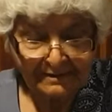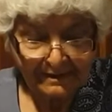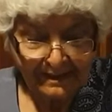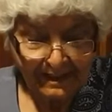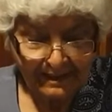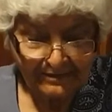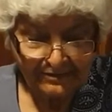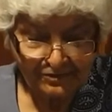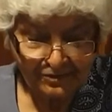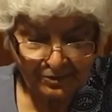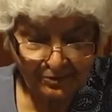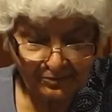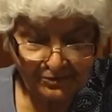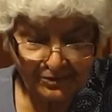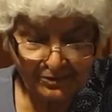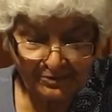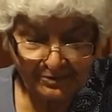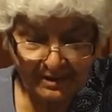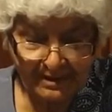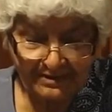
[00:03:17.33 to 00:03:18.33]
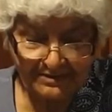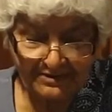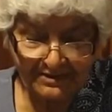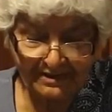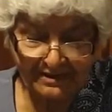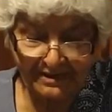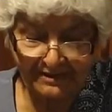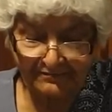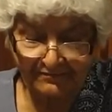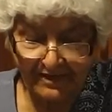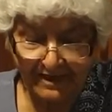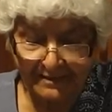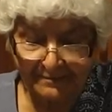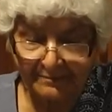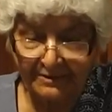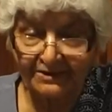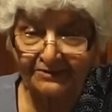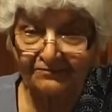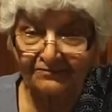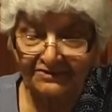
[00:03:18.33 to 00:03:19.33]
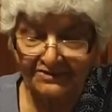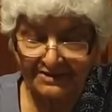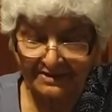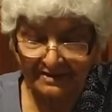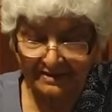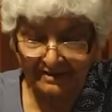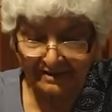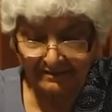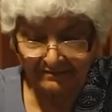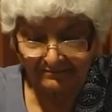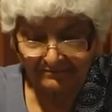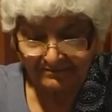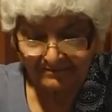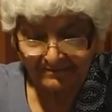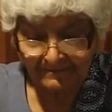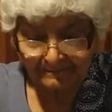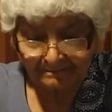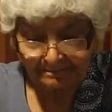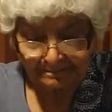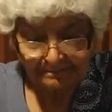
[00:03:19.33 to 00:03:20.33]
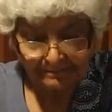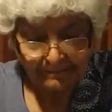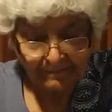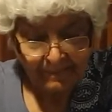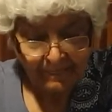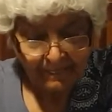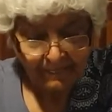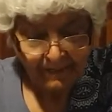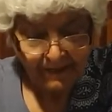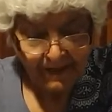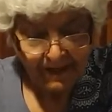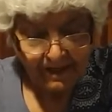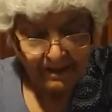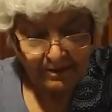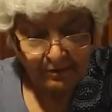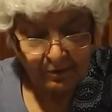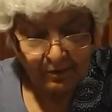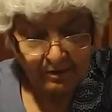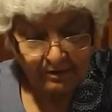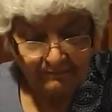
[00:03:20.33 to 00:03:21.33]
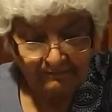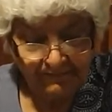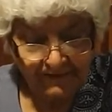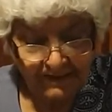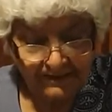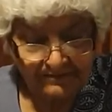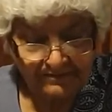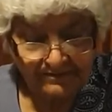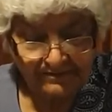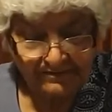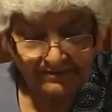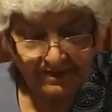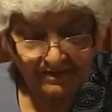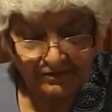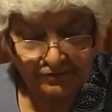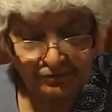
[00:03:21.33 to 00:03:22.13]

and socio-cultural environment which he lives, are all factors that